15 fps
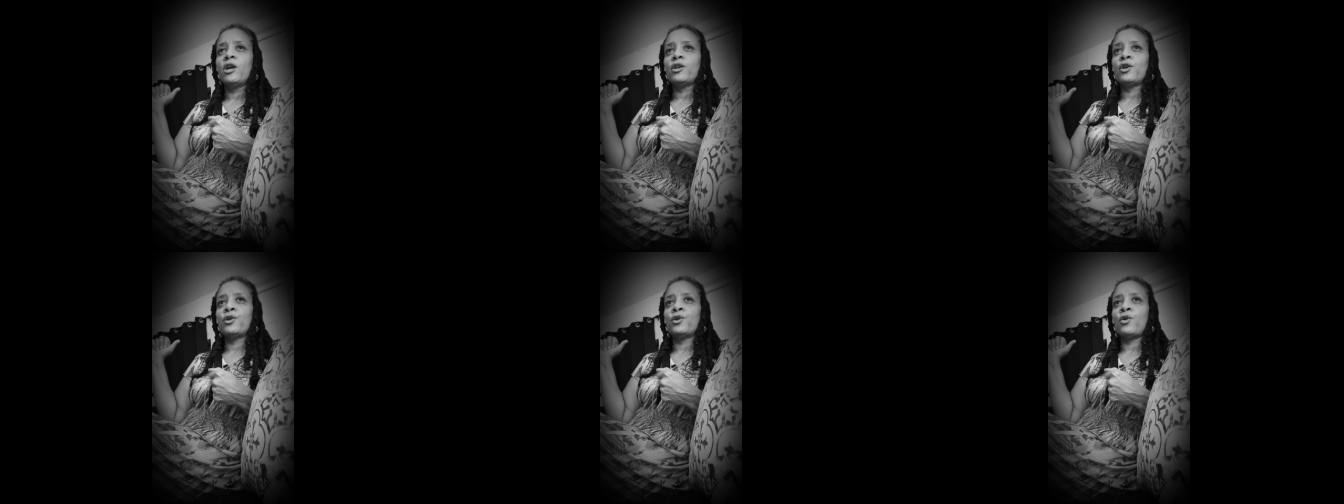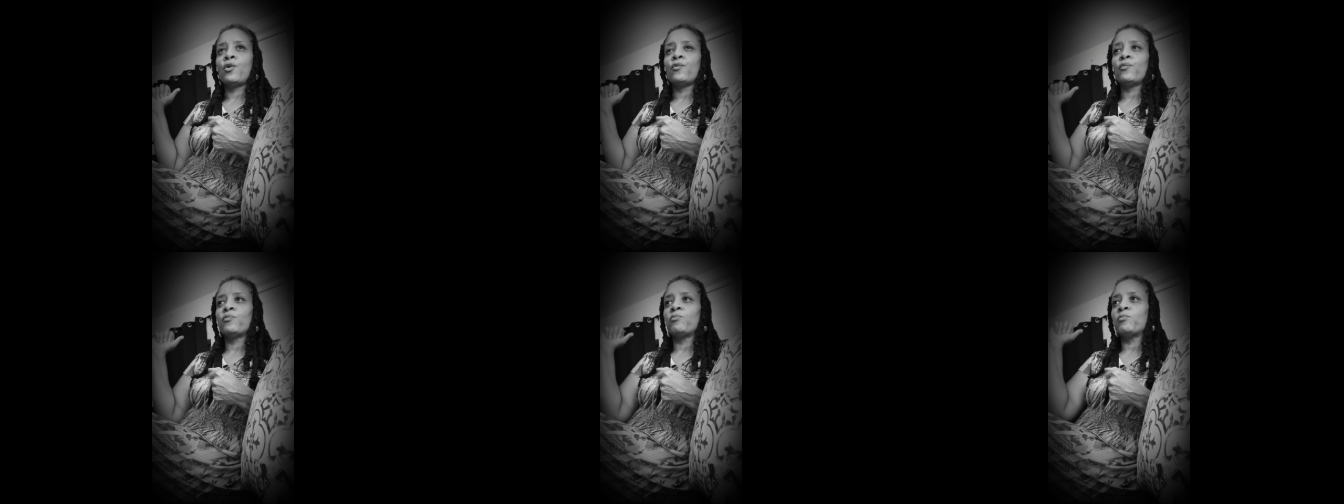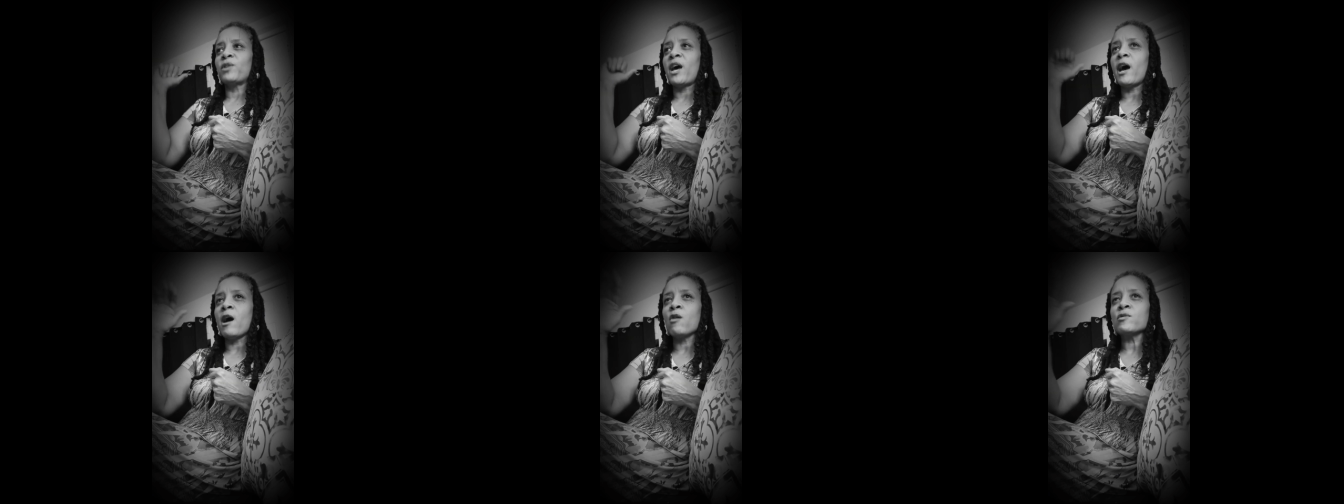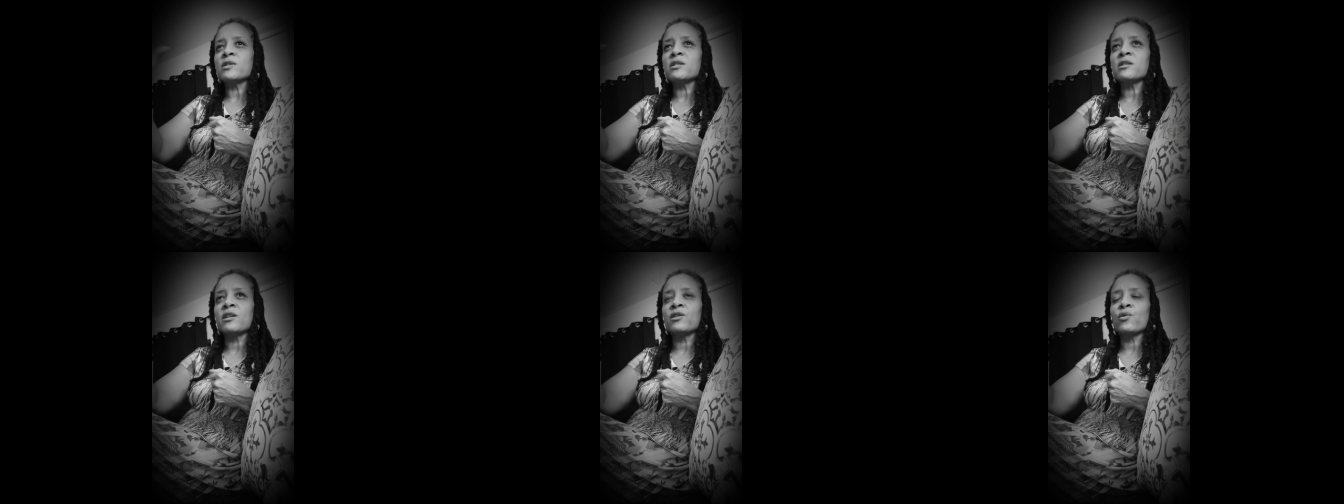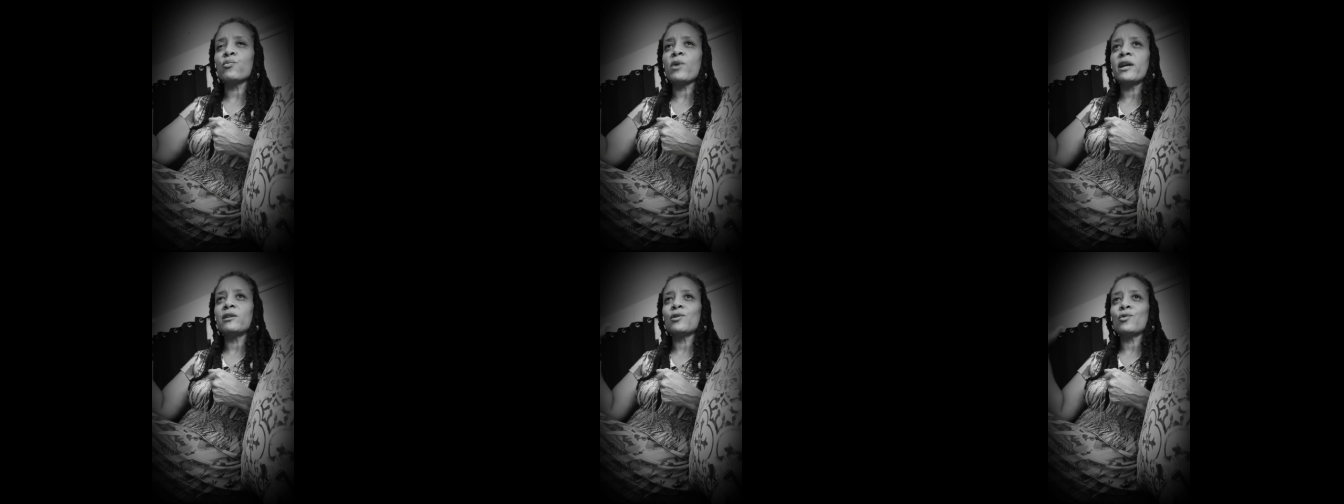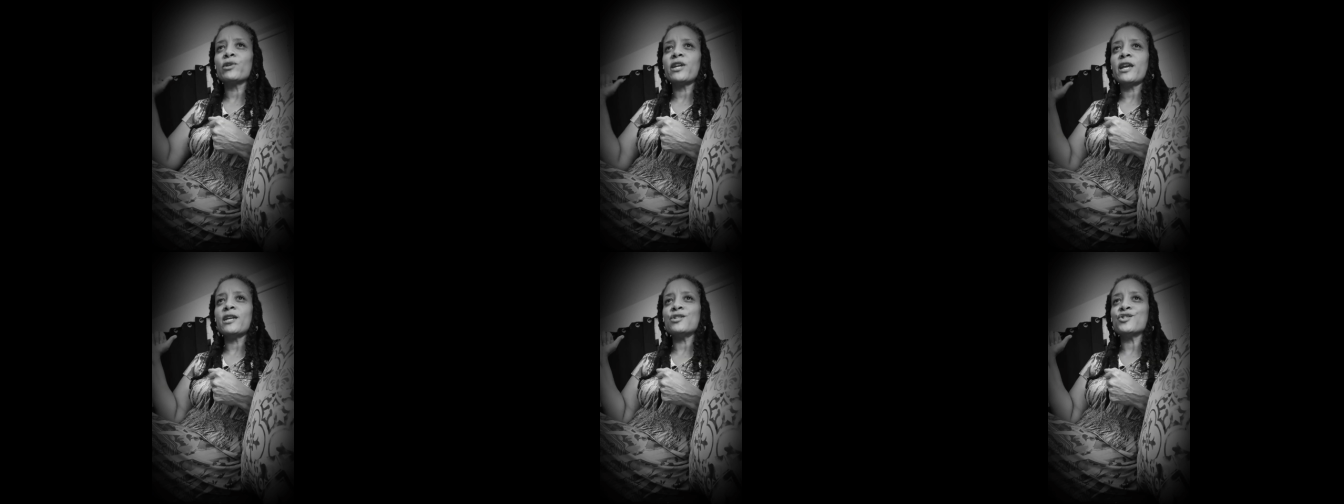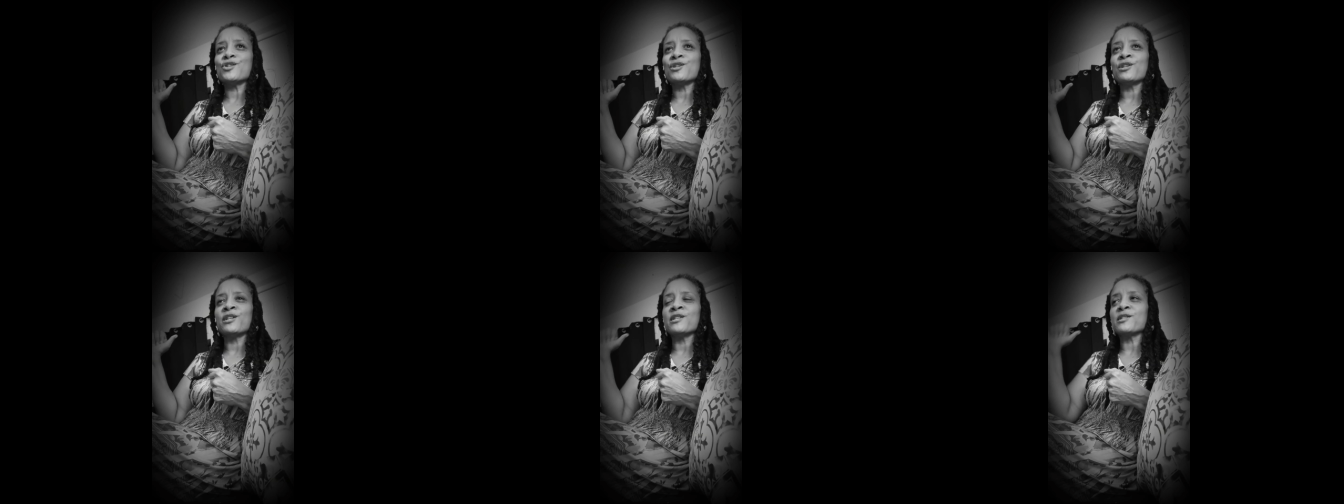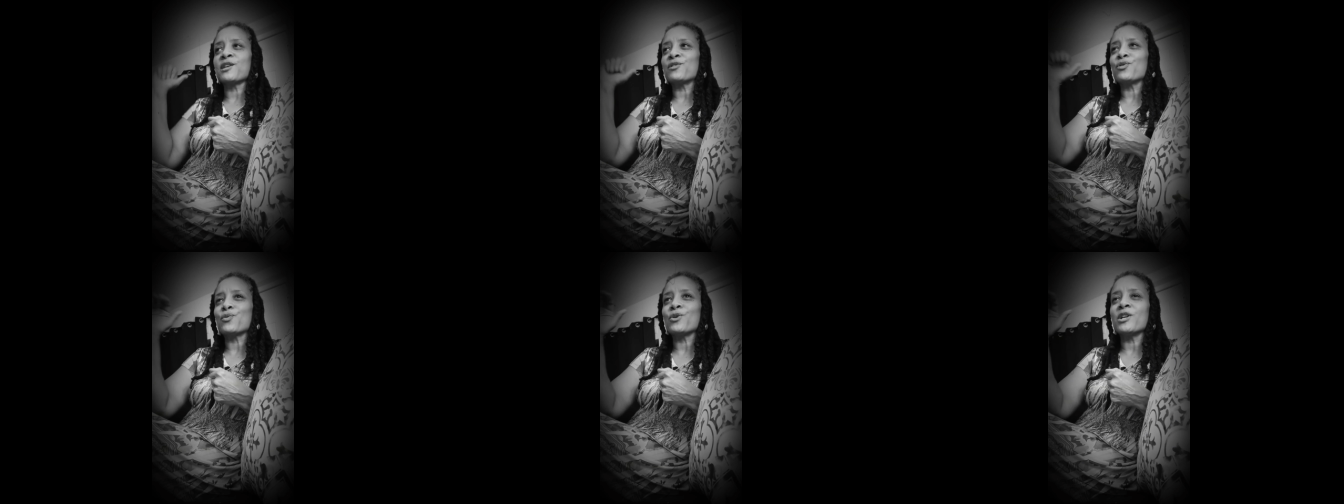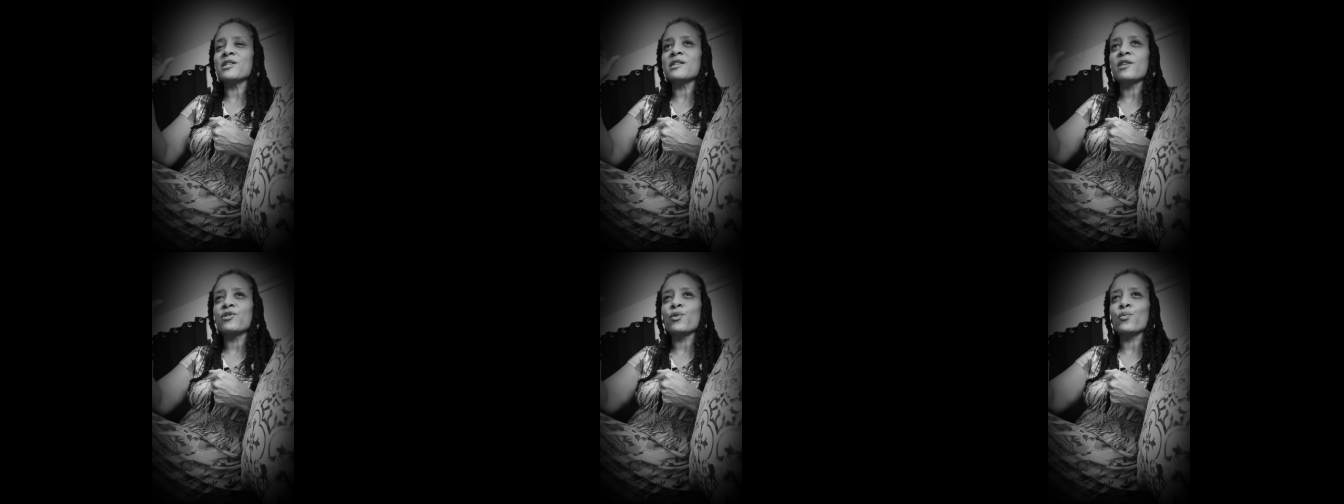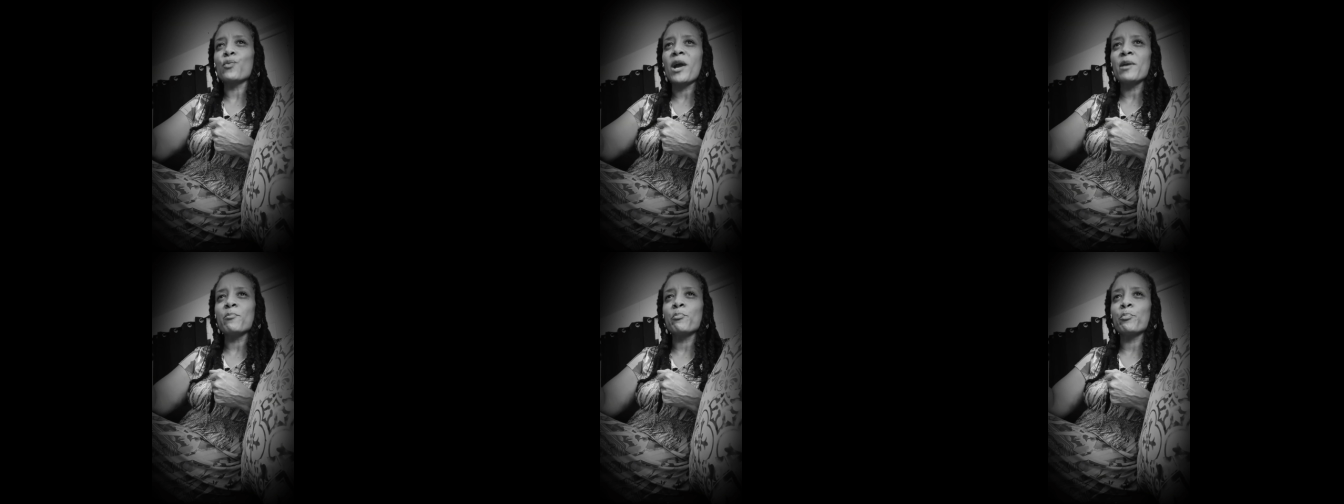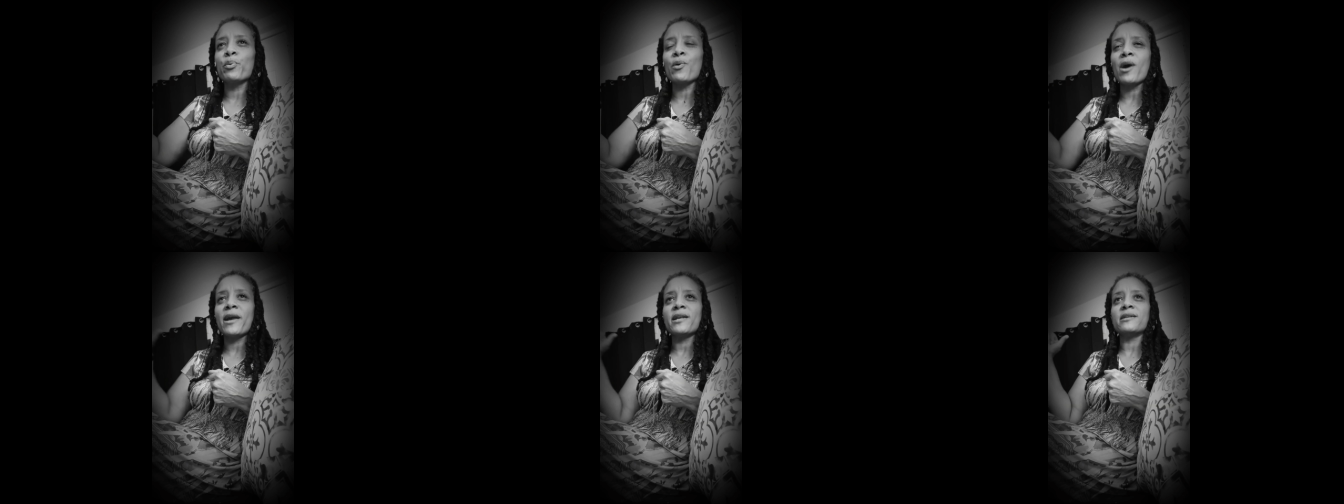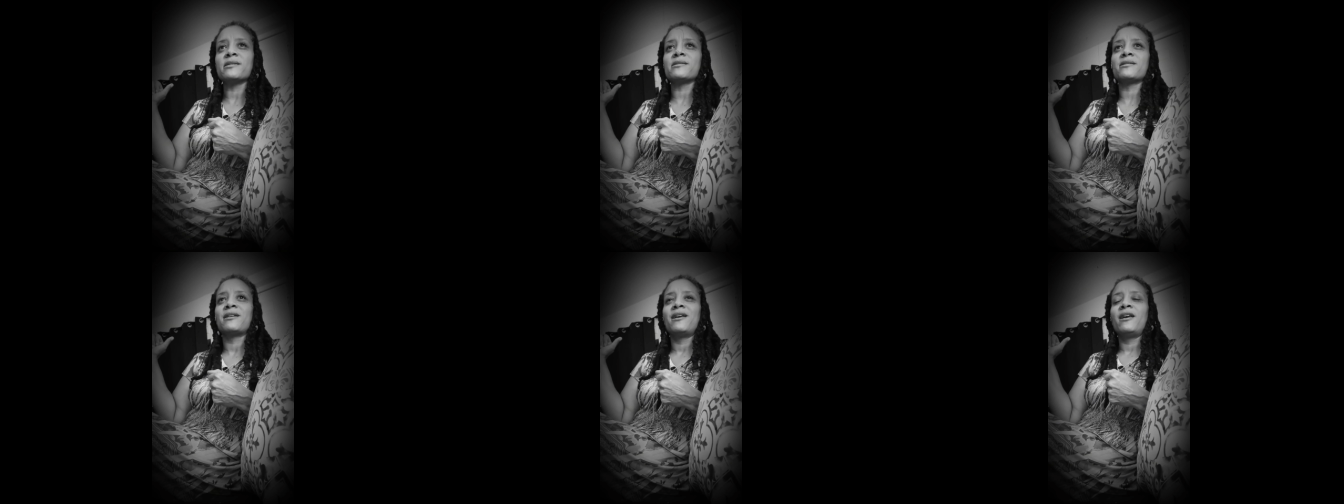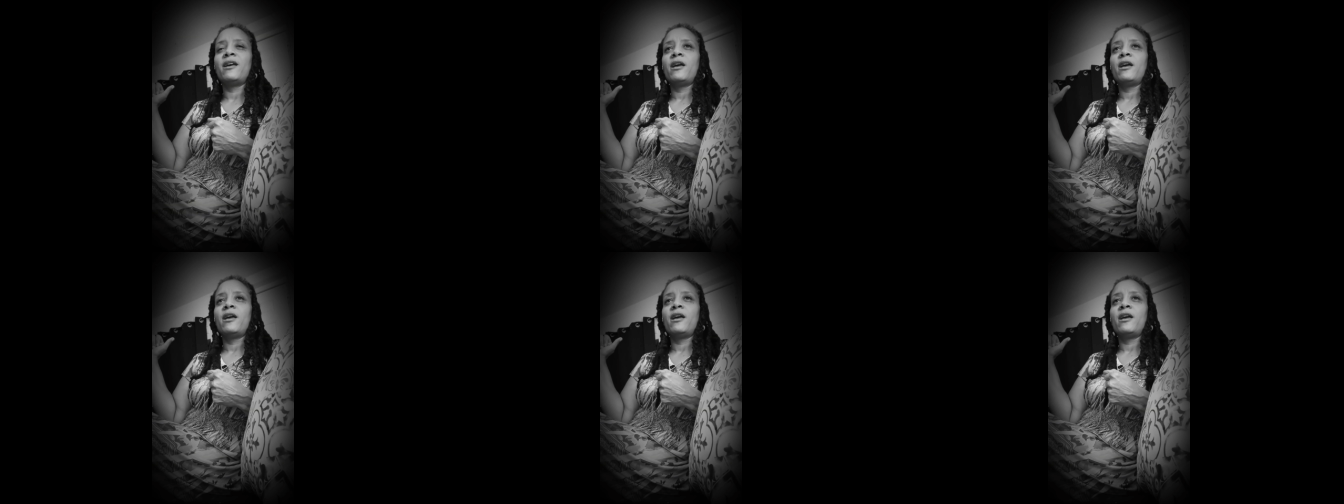the house is in the right location, it's at the right price.